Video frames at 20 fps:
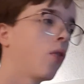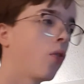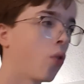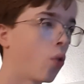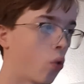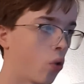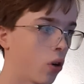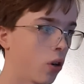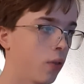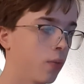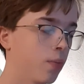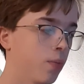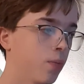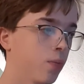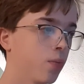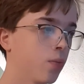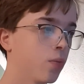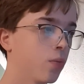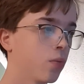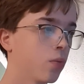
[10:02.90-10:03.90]
4.
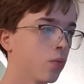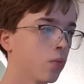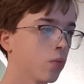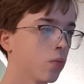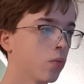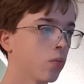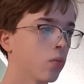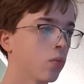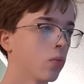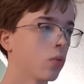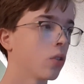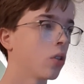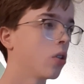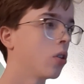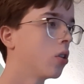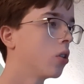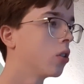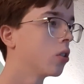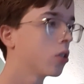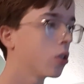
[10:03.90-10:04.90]

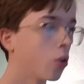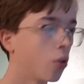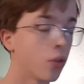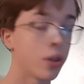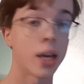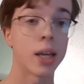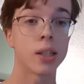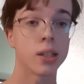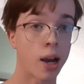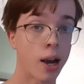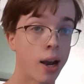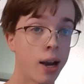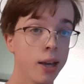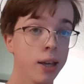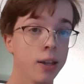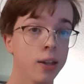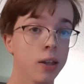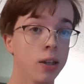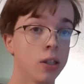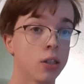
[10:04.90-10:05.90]
So that
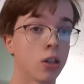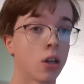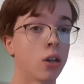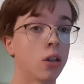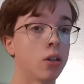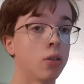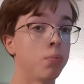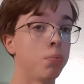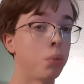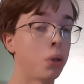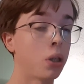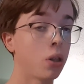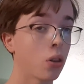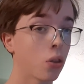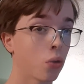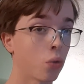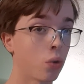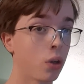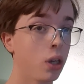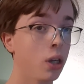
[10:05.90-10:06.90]
tie is on beat
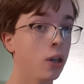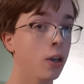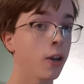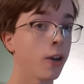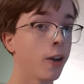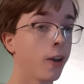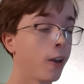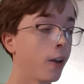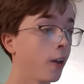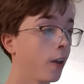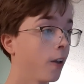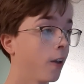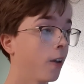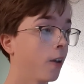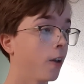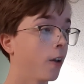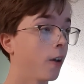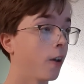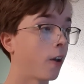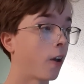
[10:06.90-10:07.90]
3
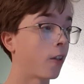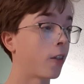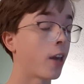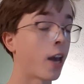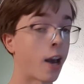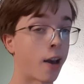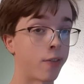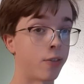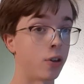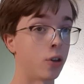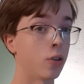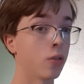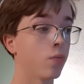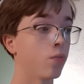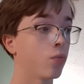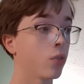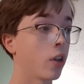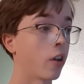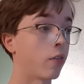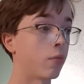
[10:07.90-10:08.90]
on the half note
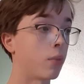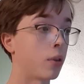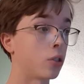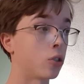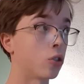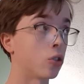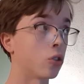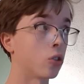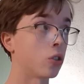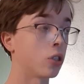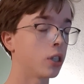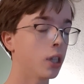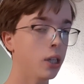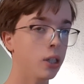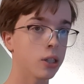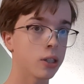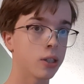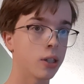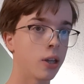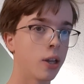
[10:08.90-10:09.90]
of measure
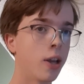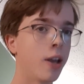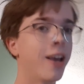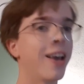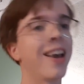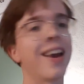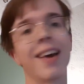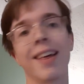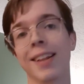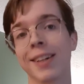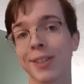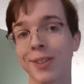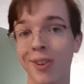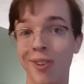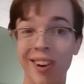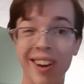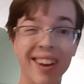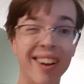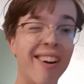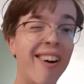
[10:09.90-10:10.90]
6, and it's
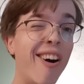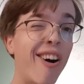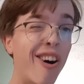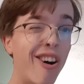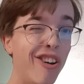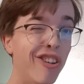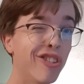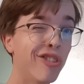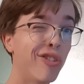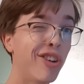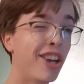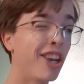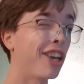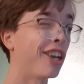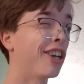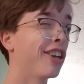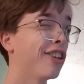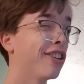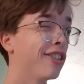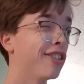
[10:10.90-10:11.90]
going all the
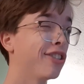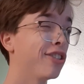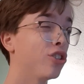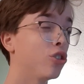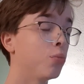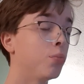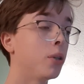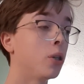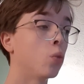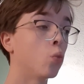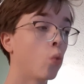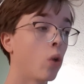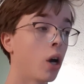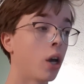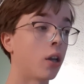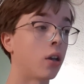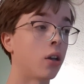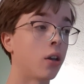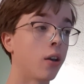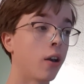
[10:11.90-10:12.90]
way to beat
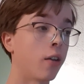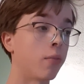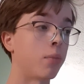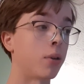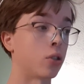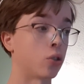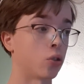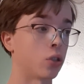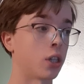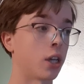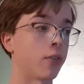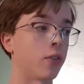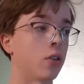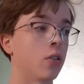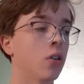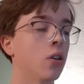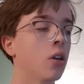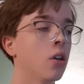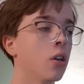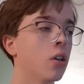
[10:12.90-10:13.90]
1 of measure 7.
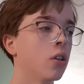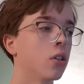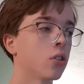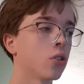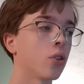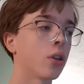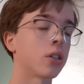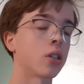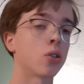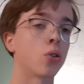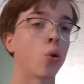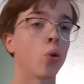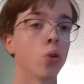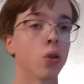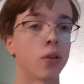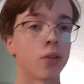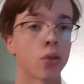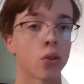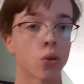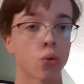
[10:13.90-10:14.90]
So it's a total
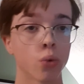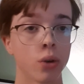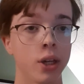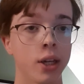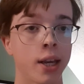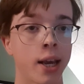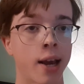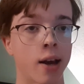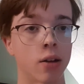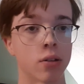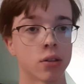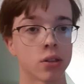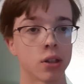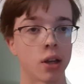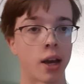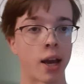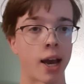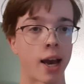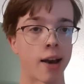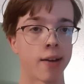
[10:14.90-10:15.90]
of 3 counts, a
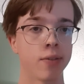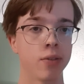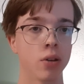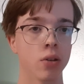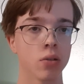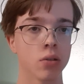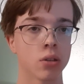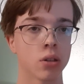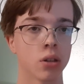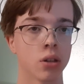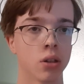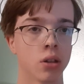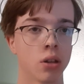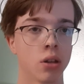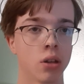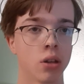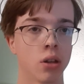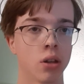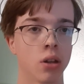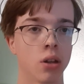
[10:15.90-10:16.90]
half note
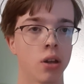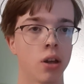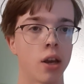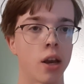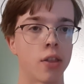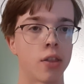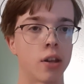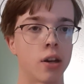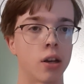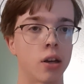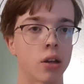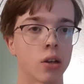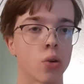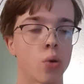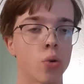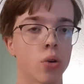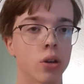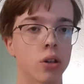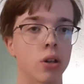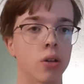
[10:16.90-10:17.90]
and then a
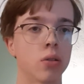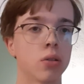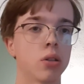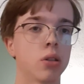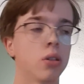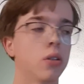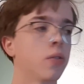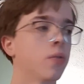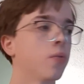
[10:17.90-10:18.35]
quarter note.